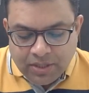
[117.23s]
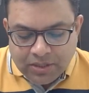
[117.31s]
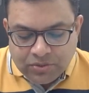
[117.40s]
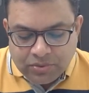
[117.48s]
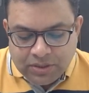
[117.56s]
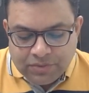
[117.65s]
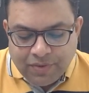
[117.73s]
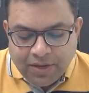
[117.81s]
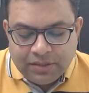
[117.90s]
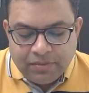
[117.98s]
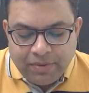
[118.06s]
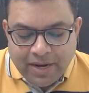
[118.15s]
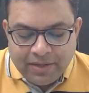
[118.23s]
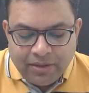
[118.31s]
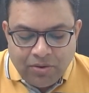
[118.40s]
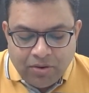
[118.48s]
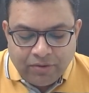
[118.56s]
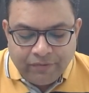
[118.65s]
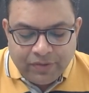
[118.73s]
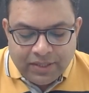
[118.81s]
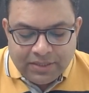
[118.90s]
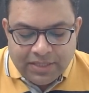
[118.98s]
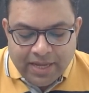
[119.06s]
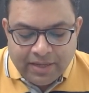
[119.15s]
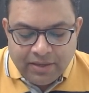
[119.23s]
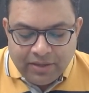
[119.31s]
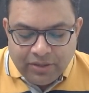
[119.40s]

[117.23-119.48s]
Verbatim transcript: So his father planned a lot of things like,